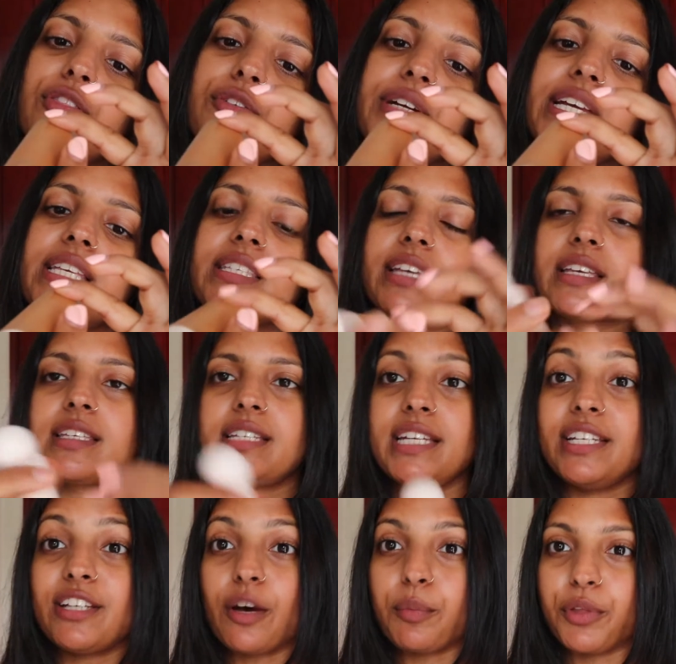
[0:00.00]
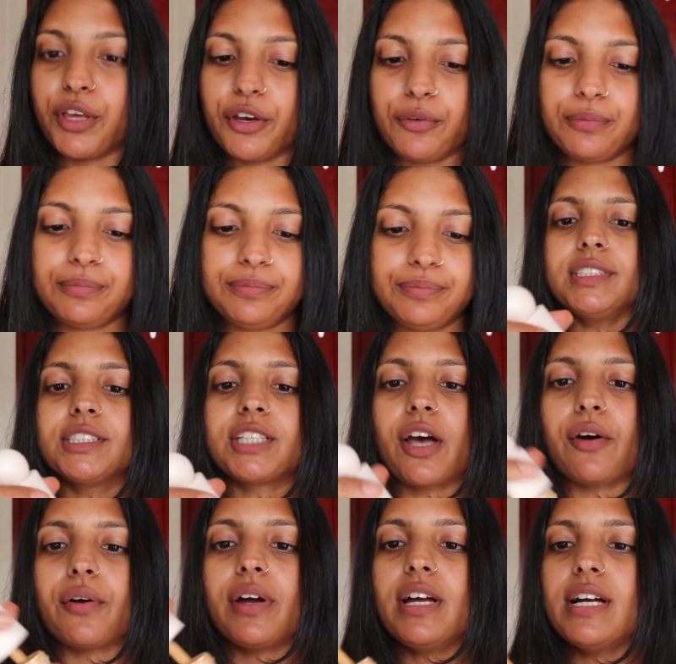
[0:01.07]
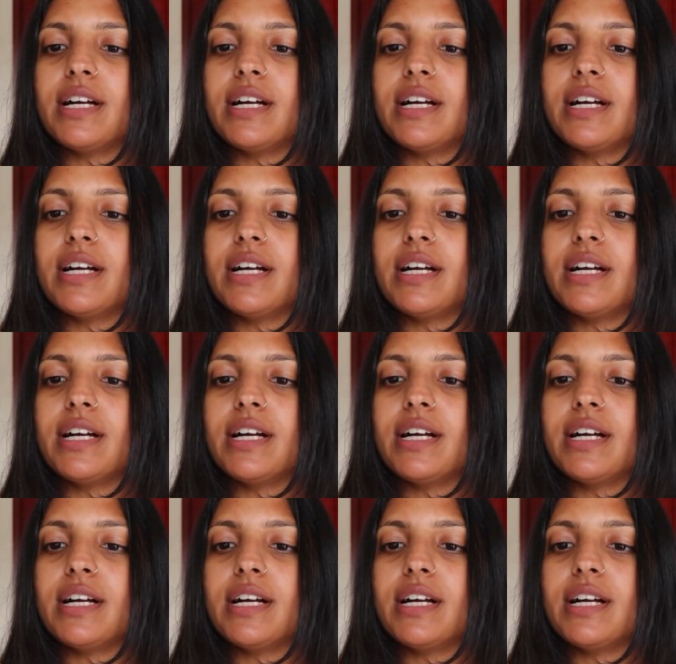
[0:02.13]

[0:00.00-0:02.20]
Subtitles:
360W. So